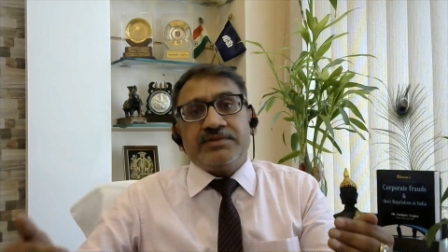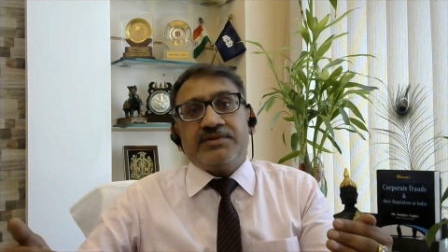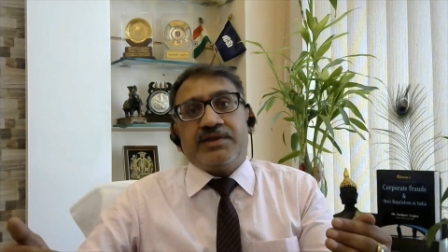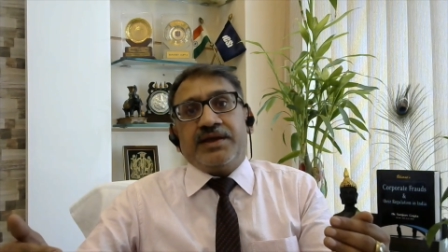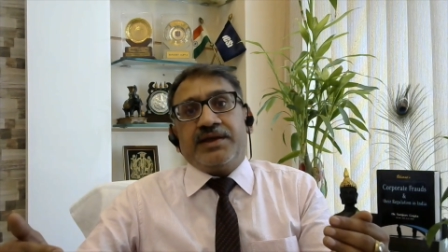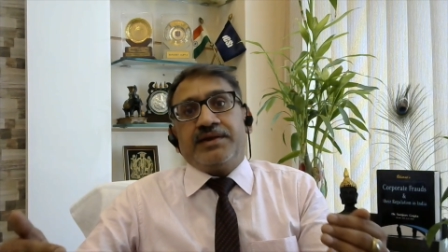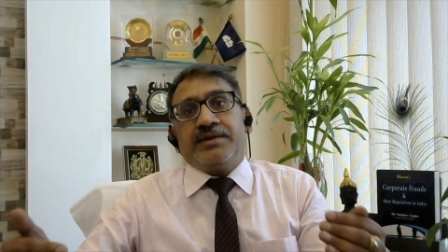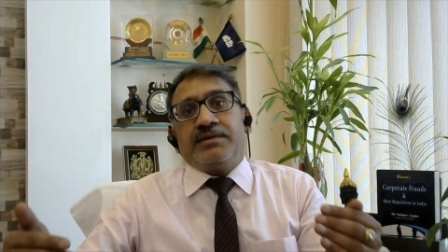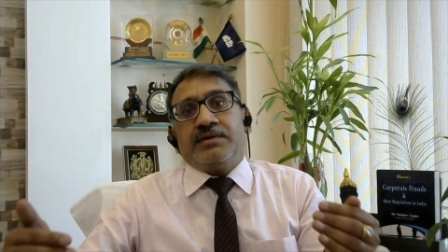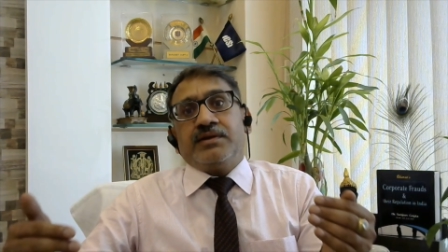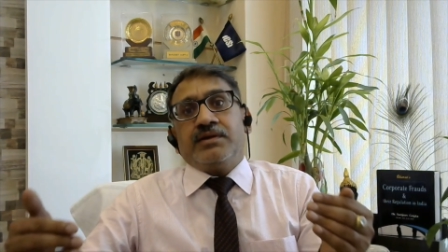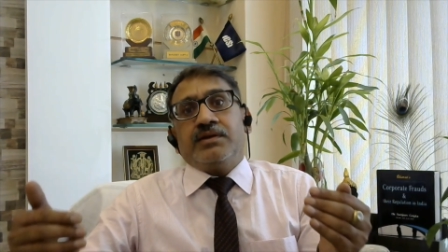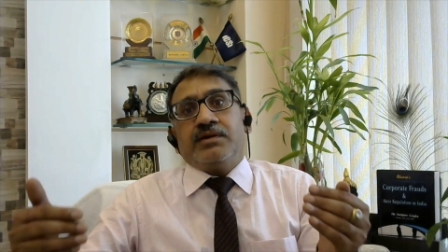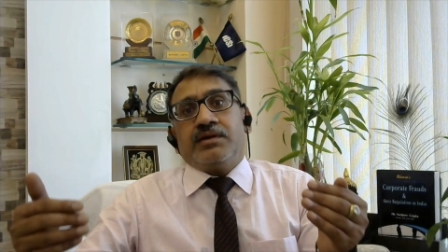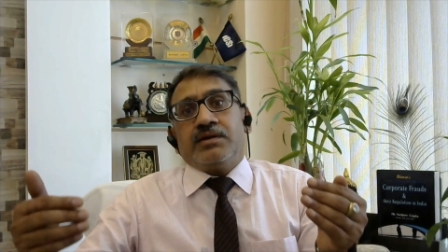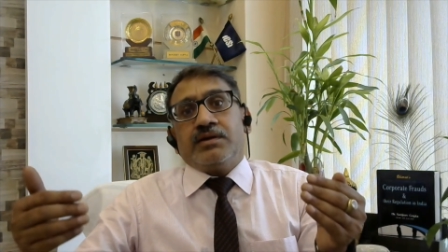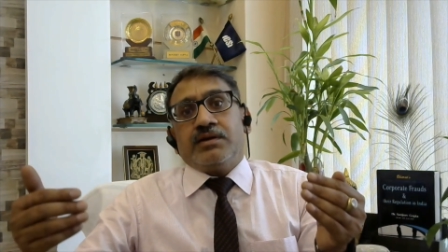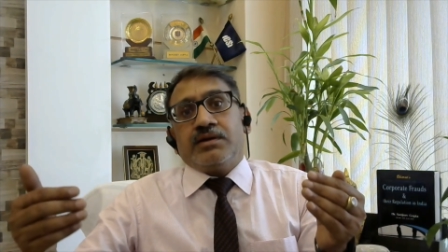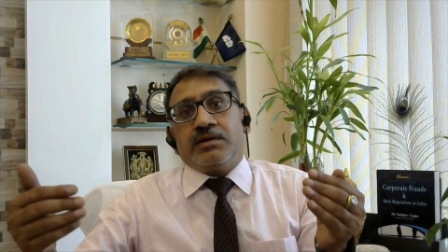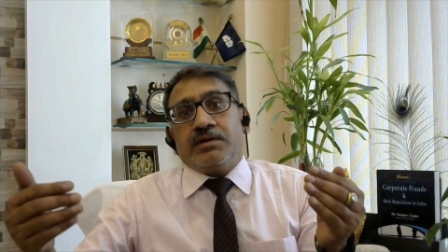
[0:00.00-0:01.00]
than
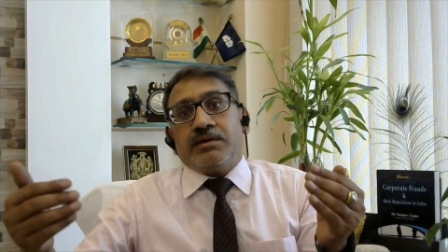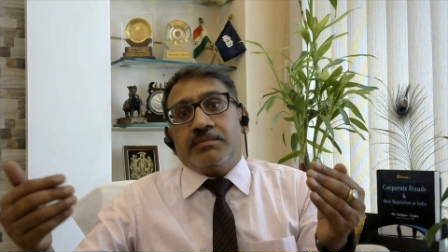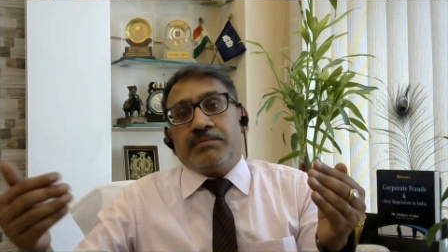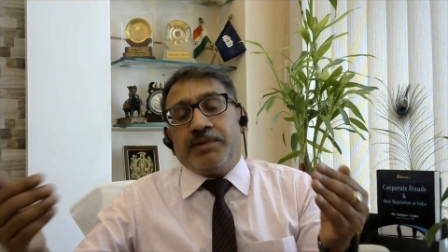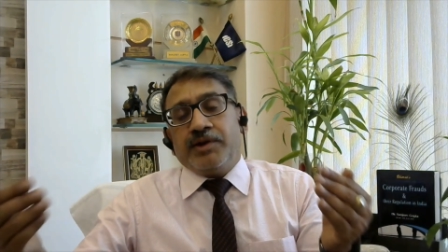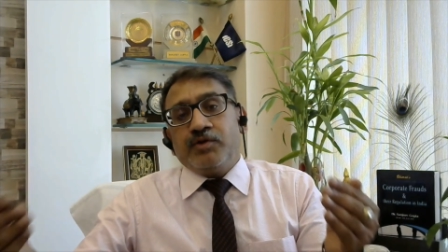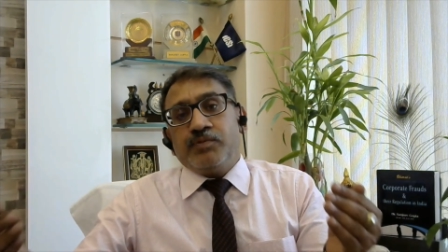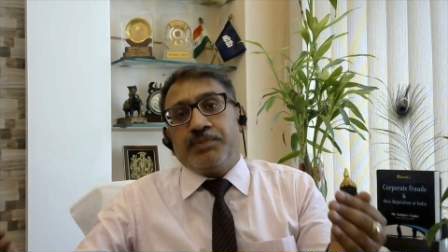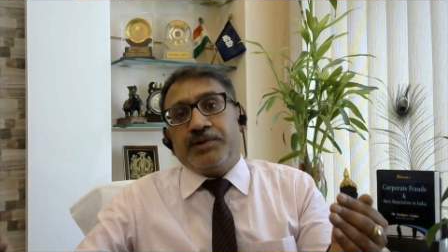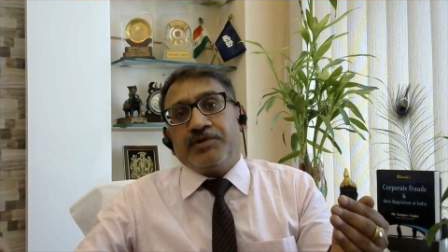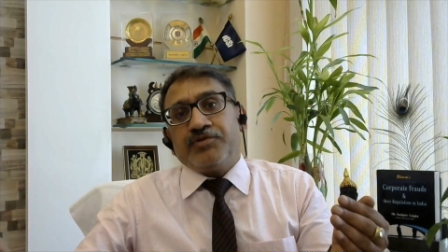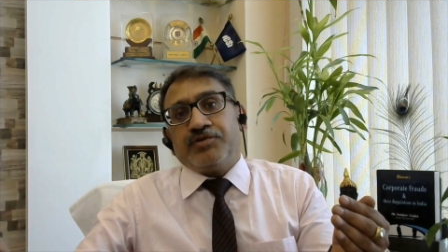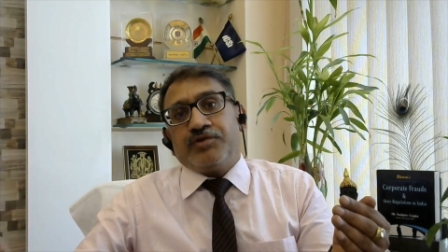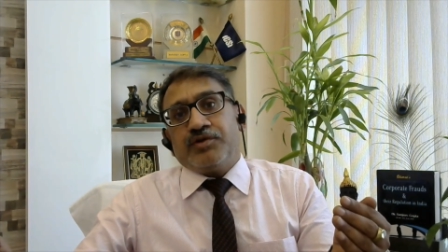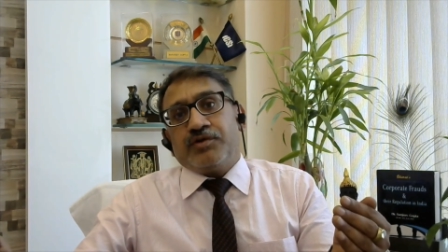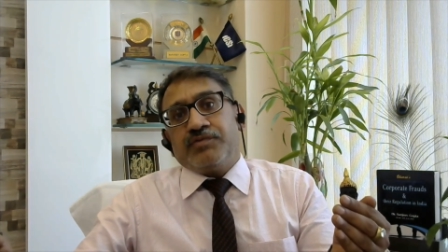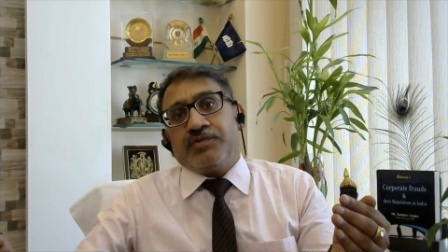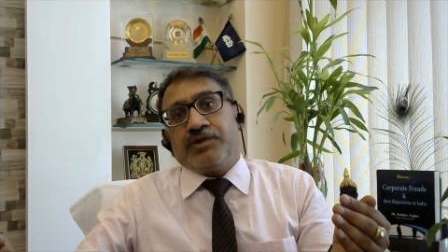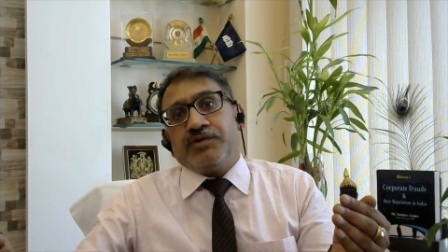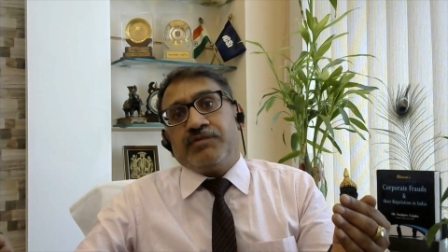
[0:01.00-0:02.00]
manipulation
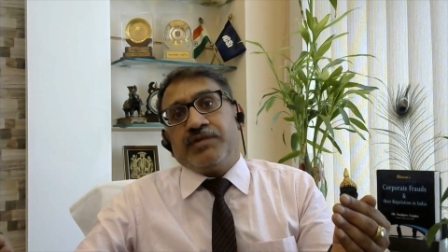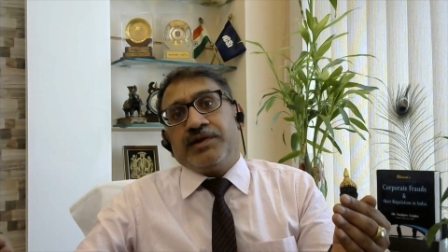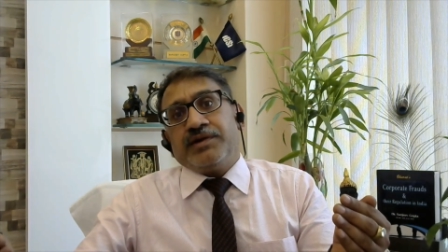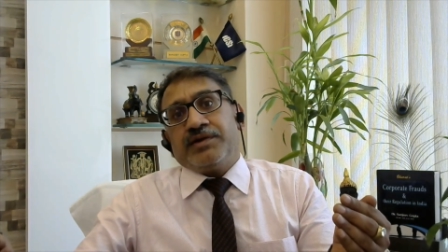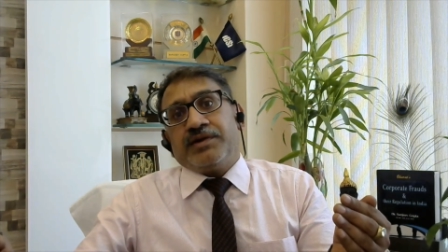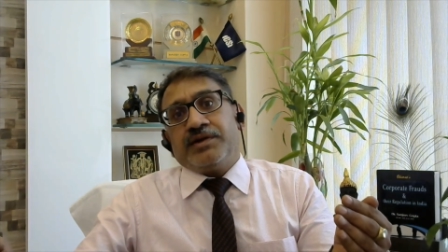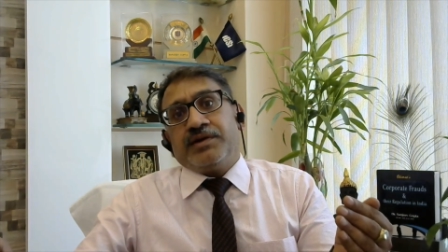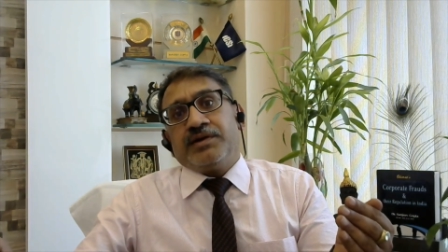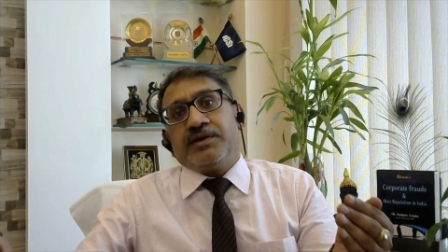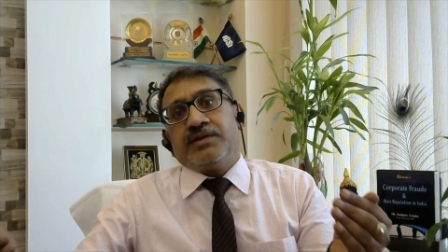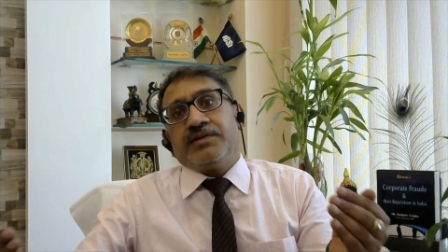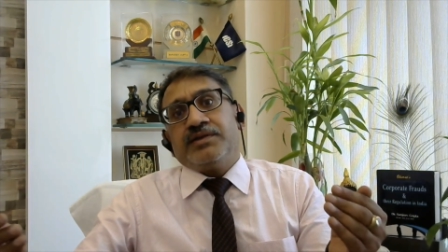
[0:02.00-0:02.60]
of inventory,